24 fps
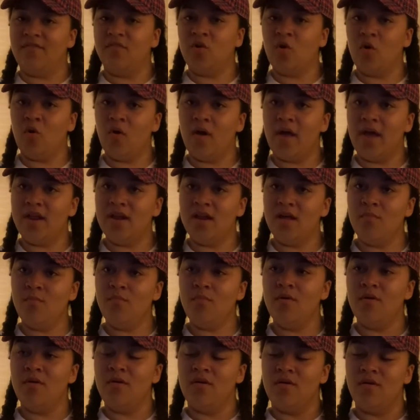a goal item
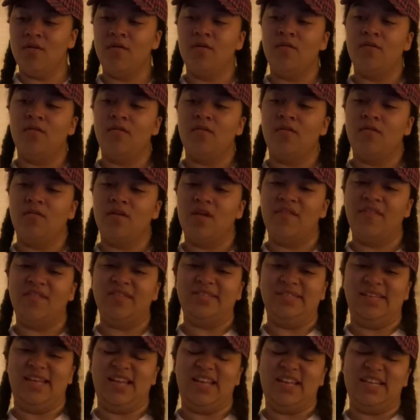if it's
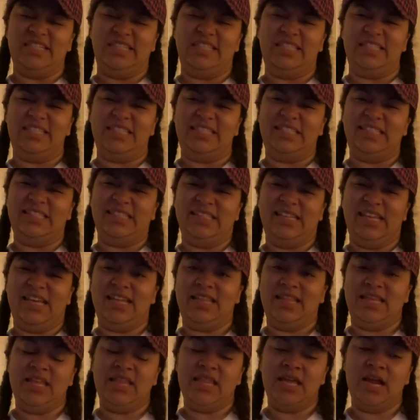like
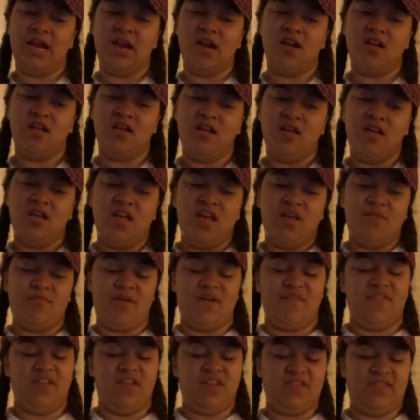slightly there, but I
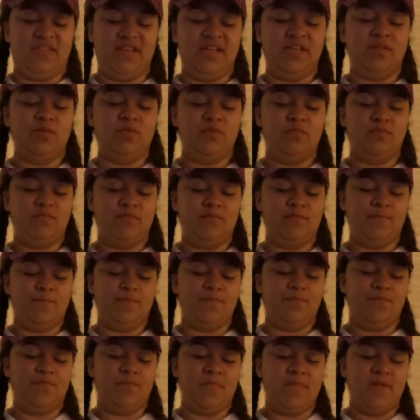feel like these would
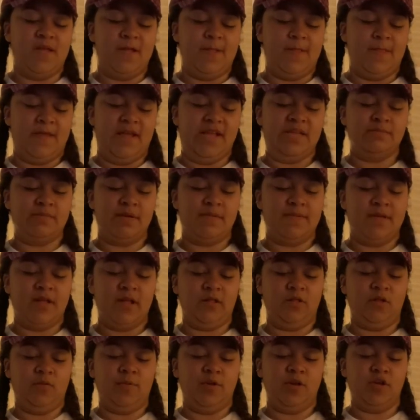these might be a
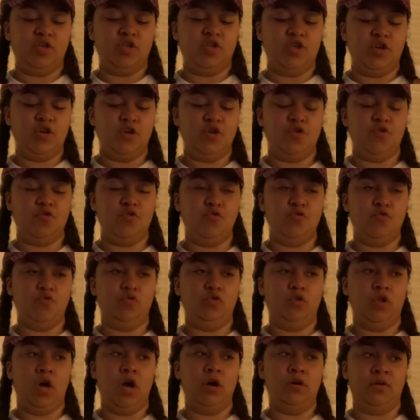little bit too
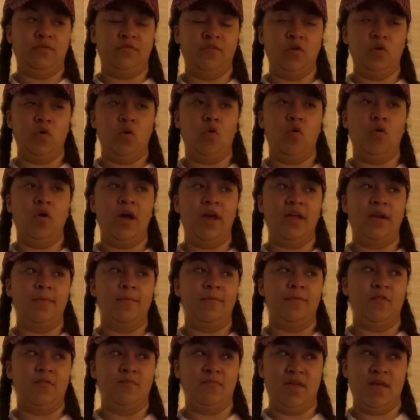long of a goal item
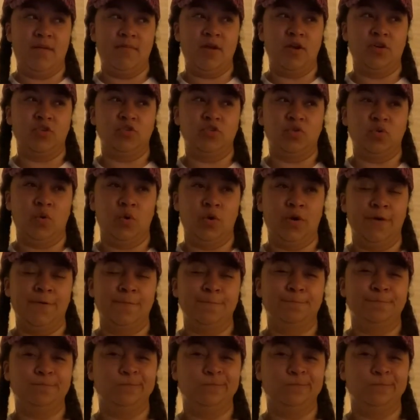for me. I'm not sure.